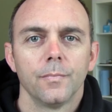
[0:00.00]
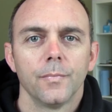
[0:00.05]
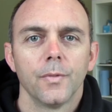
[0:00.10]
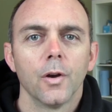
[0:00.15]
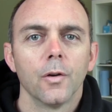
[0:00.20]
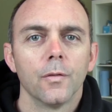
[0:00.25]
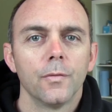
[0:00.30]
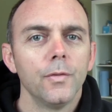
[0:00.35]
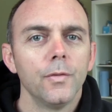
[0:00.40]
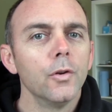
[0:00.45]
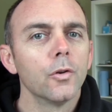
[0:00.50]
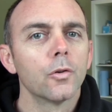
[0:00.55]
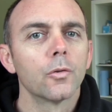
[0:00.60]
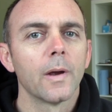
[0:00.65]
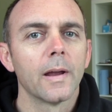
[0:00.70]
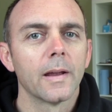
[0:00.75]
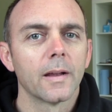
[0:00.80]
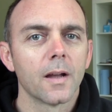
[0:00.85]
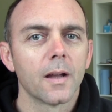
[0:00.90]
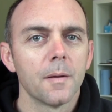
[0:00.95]
There are few
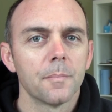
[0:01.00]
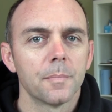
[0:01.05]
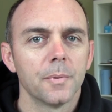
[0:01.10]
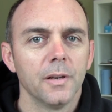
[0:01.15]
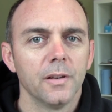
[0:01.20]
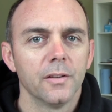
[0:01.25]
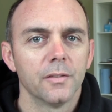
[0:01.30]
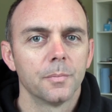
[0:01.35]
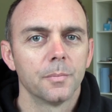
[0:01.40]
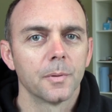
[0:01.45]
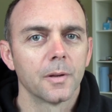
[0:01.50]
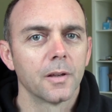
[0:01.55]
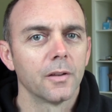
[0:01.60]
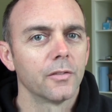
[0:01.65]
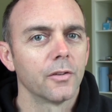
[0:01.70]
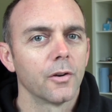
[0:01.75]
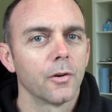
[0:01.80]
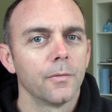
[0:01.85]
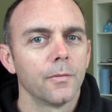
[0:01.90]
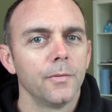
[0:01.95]
great companies
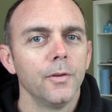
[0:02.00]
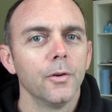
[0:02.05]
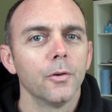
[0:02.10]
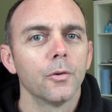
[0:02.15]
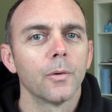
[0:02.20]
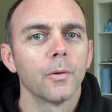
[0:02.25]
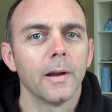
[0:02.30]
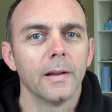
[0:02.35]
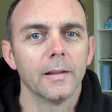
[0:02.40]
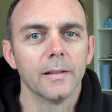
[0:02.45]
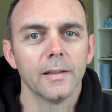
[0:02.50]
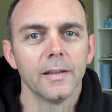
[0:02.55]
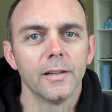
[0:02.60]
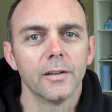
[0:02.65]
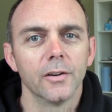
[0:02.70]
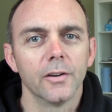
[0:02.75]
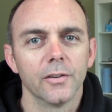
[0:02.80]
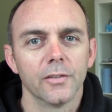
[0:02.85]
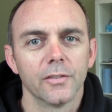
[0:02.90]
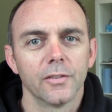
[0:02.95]
because there are few great
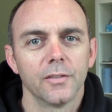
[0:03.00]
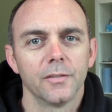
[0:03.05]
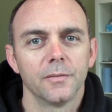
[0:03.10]
leaders.